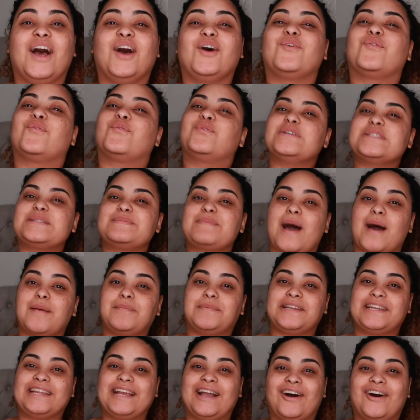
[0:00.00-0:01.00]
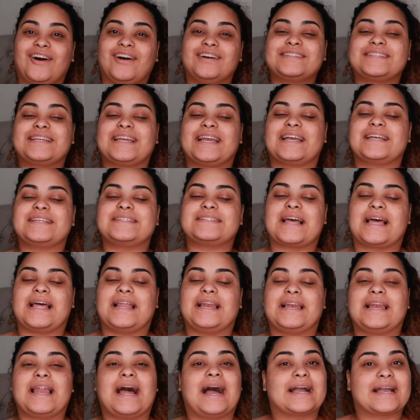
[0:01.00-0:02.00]
What's poppin', y'all? Que es
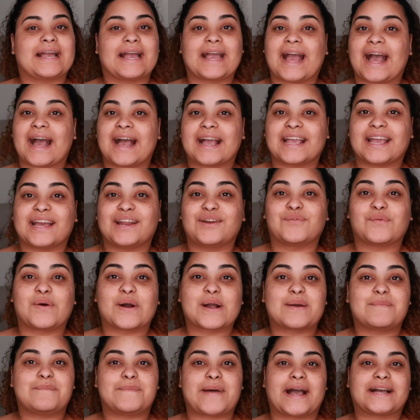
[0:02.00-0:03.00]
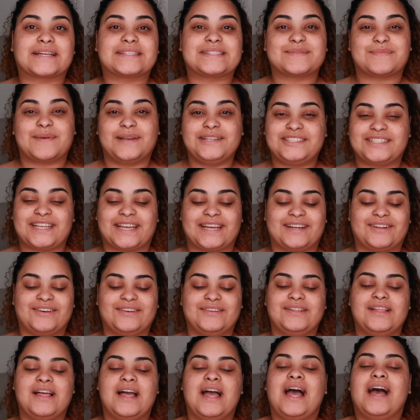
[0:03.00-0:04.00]
la que hay, and welcome back to my
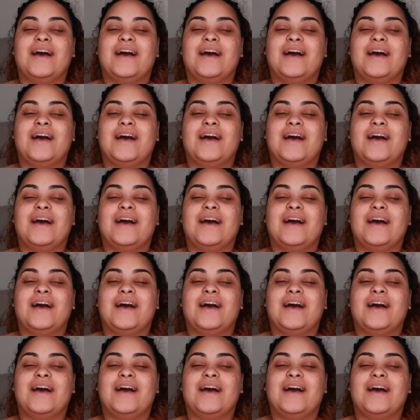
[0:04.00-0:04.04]
channel.